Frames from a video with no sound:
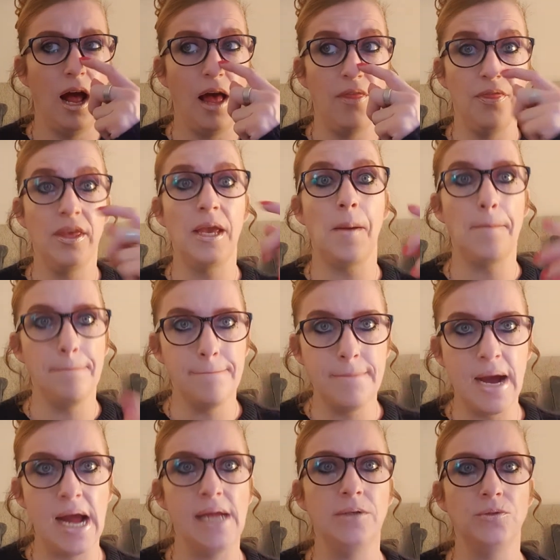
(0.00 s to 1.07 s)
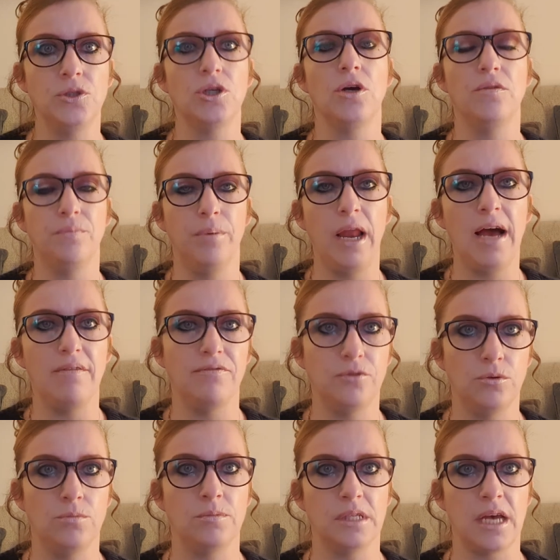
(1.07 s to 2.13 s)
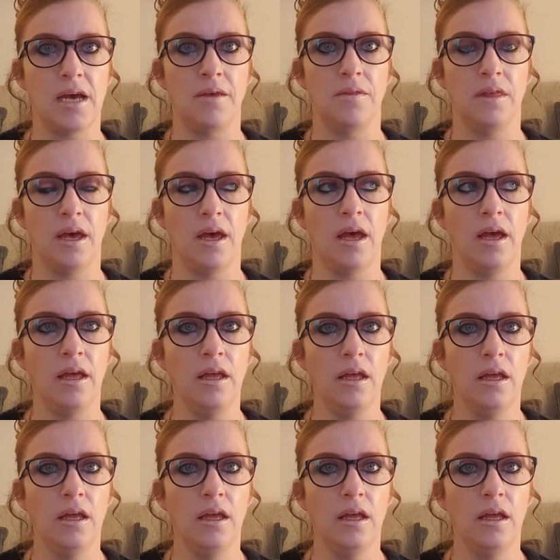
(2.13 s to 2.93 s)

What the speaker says: And the amount of platforms out there,